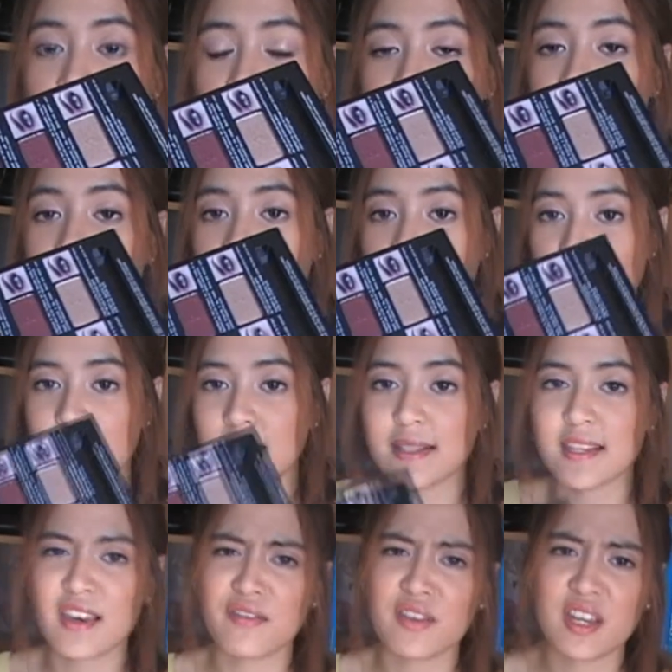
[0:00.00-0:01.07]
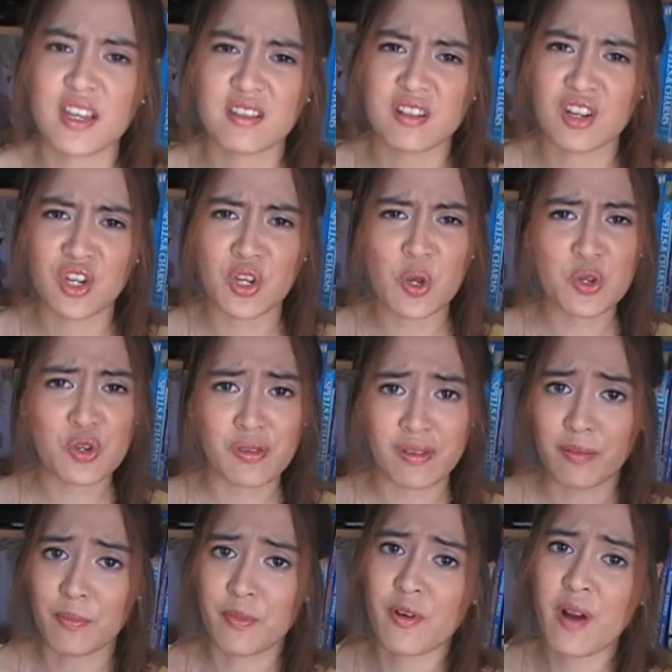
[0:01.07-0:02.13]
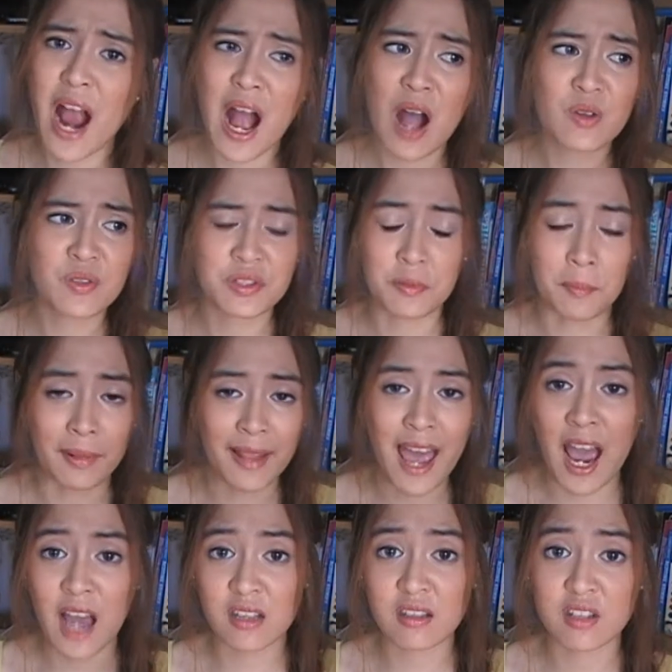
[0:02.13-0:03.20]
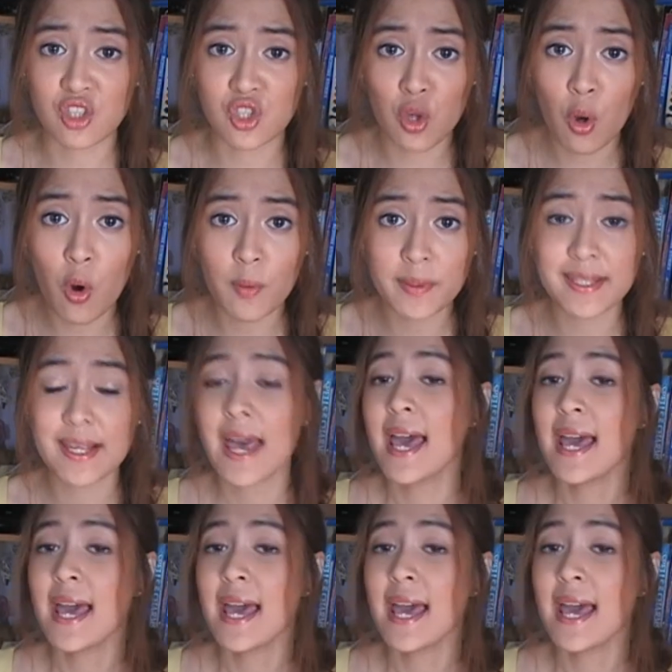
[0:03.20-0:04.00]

for not just giving us the neutral browns, the blacks, the taupes.